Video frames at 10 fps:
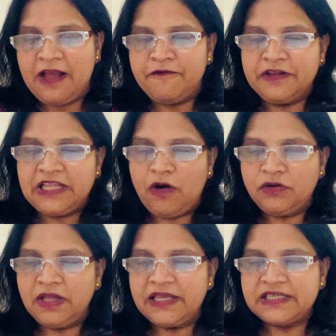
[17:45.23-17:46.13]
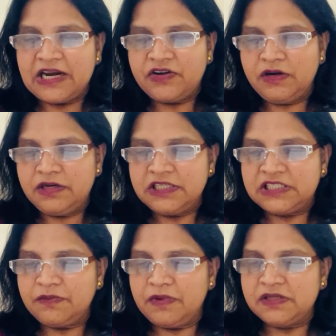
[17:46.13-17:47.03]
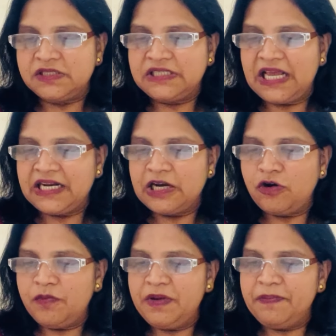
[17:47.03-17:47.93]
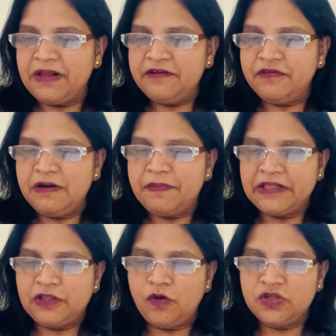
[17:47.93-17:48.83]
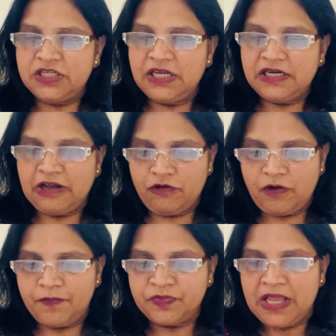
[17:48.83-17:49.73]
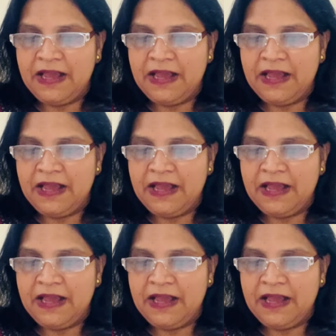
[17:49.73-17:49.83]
Without the central disturbance, there cannot be peripheral pathology developed,